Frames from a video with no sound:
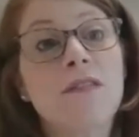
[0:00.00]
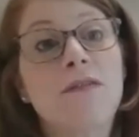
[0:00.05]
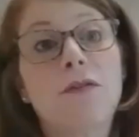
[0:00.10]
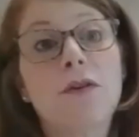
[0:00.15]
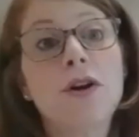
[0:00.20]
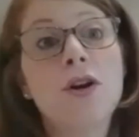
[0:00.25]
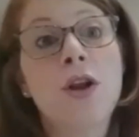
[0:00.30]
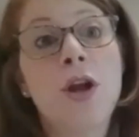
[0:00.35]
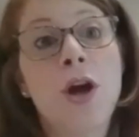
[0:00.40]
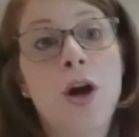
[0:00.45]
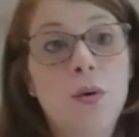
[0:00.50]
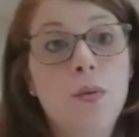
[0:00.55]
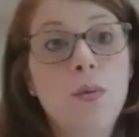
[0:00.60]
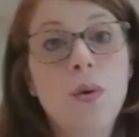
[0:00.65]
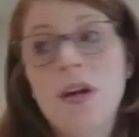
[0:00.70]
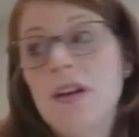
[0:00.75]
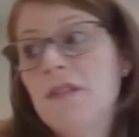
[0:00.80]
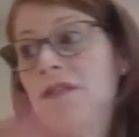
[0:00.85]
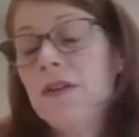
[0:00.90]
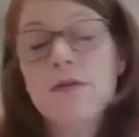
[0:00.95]
for a no.
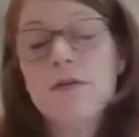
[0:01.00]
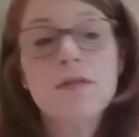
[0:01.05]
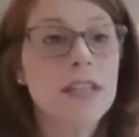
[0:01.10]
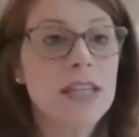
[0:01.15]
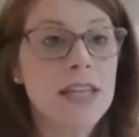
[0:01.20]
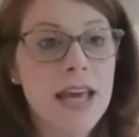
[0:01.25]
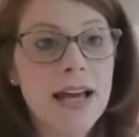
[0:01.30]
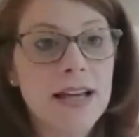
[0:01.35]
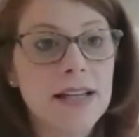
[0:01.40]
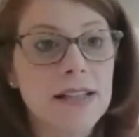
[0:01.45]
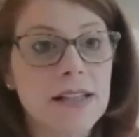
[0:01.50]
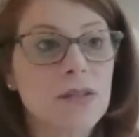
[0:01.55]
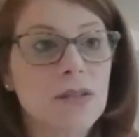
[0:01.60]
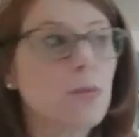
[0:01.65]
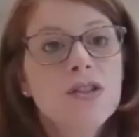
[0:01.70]
What if there's a yes?